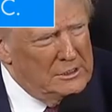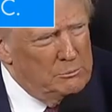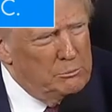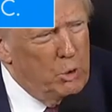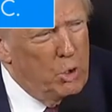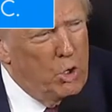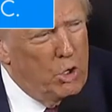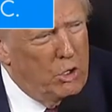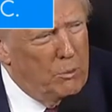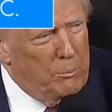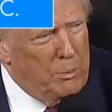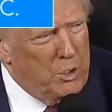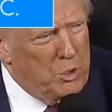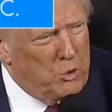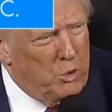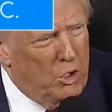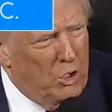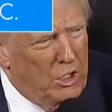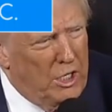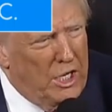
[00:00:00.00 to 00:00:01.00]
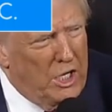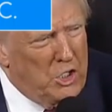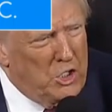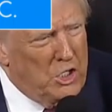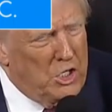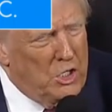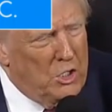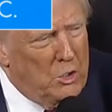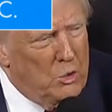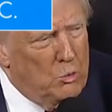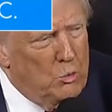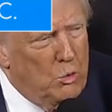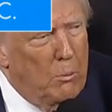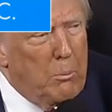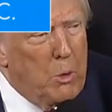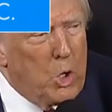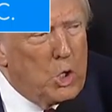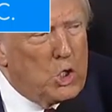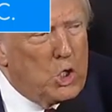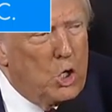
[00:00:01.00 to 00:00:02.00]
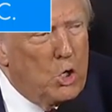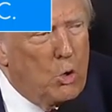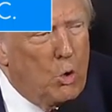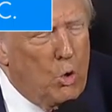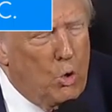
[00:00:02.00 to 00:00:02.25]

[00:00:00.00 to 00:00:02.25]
Border Patrol Agent Roberto